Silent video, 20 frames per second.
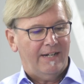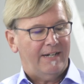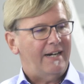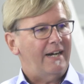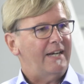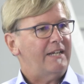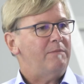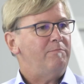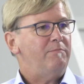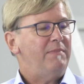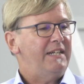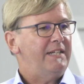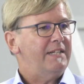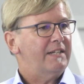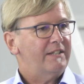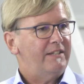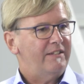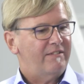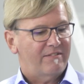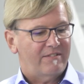I
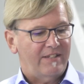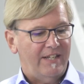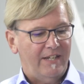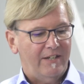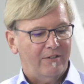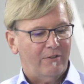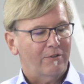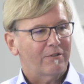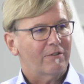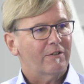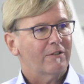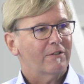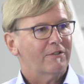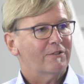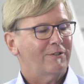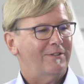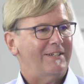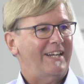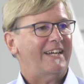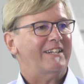immediately think on
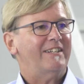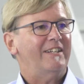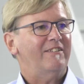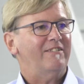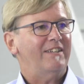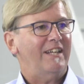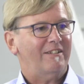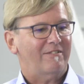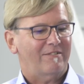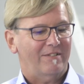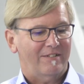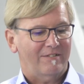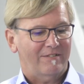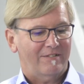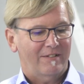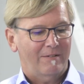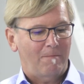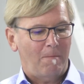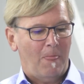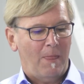connecting sensors.